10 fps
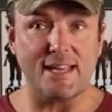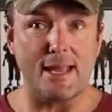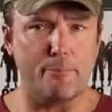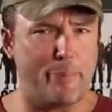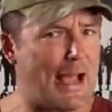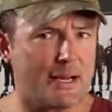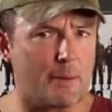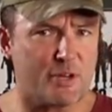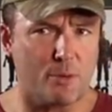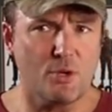a
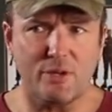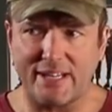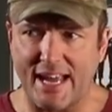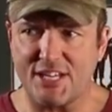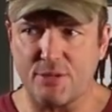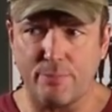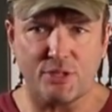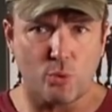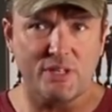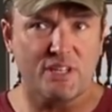backup communication
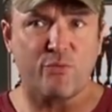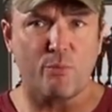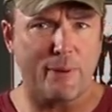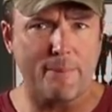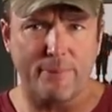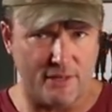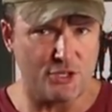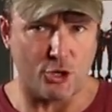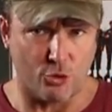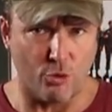between different people in
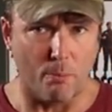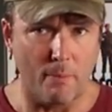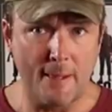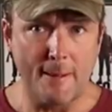your group.